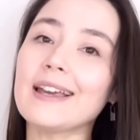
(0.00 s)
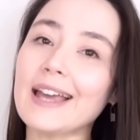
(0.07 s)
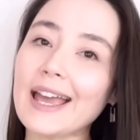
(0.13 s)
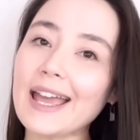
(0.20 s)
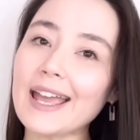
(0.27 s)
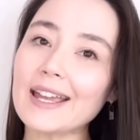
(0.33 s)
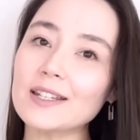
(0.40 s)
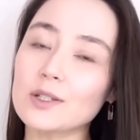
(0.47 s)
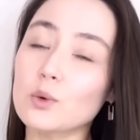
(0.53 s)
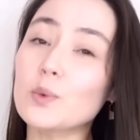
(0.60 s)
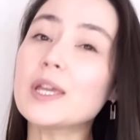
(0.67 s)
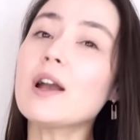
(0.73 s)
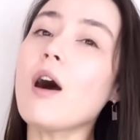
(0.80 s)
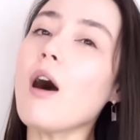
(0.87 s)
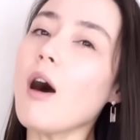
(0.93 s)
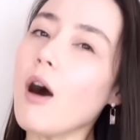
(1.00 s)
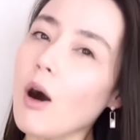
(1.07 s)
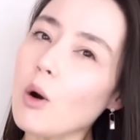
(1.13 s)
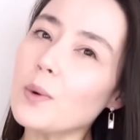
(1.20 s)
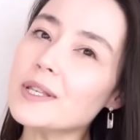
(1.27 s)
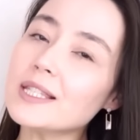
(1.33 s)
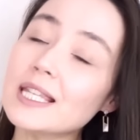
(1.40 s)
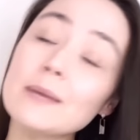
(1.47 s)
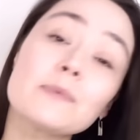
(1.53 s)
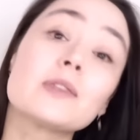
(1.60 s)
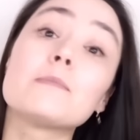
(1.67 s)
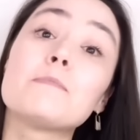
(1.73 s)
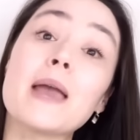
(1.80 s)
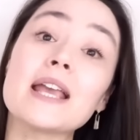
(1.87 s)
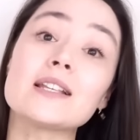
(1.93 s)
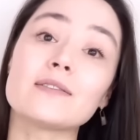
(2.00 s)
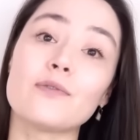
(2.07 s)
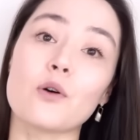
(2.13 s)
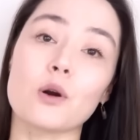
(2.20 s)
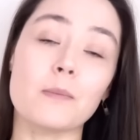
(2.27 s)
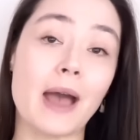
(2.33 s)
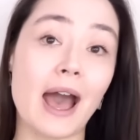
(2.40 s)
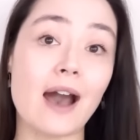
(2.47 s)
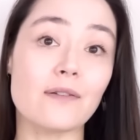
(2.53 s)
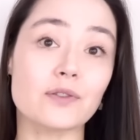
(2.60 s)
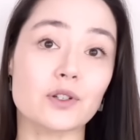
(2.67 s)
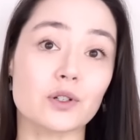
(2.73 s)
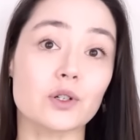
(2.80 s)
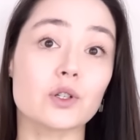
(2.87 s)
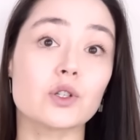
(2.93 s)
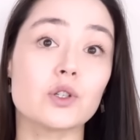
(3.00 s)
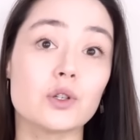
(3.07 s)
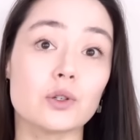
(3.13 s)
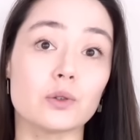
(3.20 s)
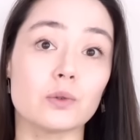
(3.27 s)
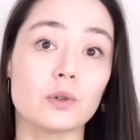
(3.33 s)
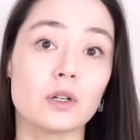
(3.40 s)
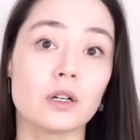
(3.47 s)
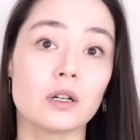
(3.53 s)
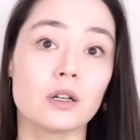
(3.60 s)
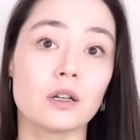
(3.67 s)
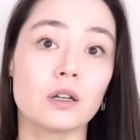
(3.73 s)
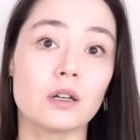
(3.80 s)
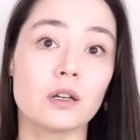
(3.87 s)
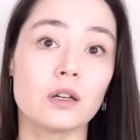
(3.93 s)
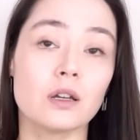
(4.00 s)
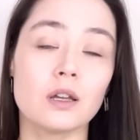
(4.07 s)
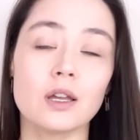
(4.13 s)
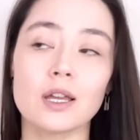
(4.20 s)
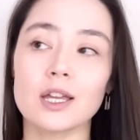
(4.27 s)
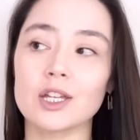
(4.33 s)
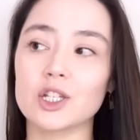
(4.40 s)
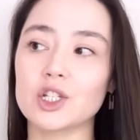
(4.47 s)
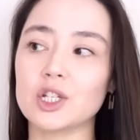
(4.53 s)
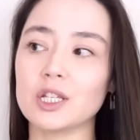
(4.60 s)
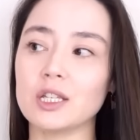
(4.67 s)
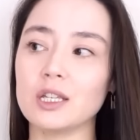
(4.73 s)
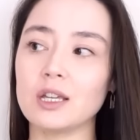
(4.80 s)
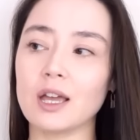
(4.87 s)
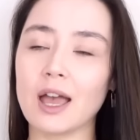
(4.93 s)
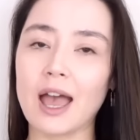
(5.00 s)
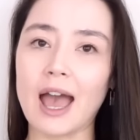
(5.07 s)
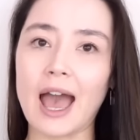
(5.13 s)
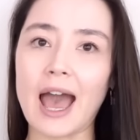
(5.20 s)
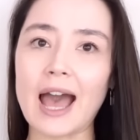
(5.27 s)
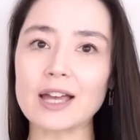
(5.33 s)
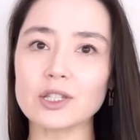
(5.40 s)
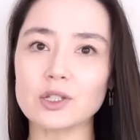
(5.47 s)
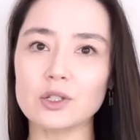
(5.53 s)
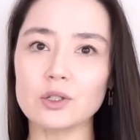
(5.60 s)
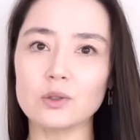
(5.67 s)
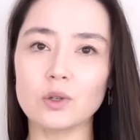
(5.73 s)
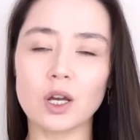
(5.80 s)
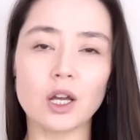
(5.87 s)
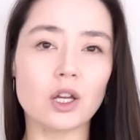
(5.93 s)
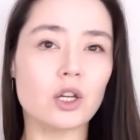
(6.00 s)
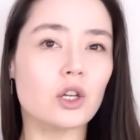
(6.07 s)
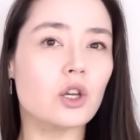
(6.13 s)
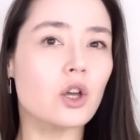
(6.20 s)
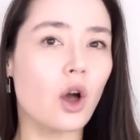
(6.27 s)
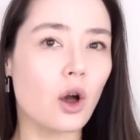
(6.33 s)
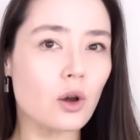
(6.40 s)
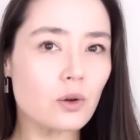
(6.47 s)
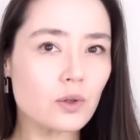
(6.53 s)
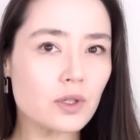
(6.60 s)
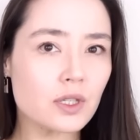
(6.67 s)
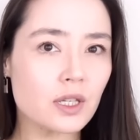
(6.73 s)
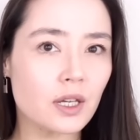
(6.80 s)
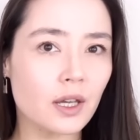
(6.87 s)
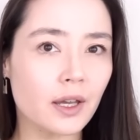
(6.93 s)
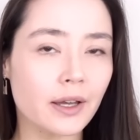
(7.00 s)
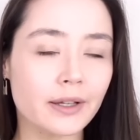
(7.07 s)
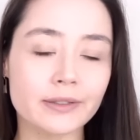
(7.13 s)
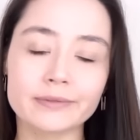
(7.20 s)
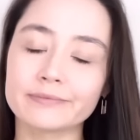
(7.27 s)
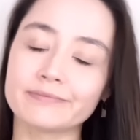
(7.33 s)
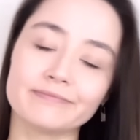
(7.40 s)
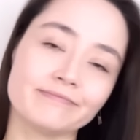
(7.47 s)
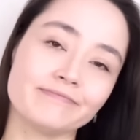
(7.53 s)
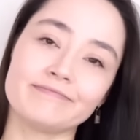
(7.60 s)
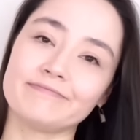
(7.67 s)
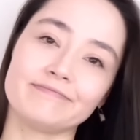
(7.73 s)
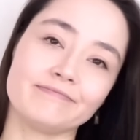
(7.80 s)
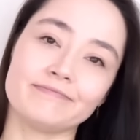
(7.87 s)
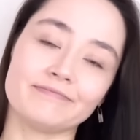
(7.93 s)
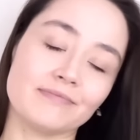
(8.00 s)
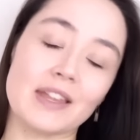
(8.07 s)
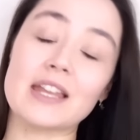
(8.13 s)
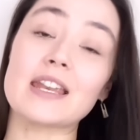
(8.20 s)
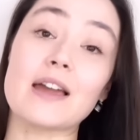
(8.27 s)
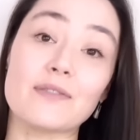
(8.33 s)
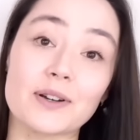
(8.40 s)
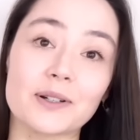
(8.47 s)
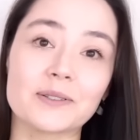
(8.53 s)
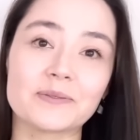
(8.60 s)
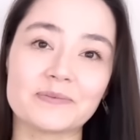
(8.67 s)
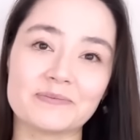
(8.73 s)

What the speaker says: And we always keep the base form after to. She has to goes. Never.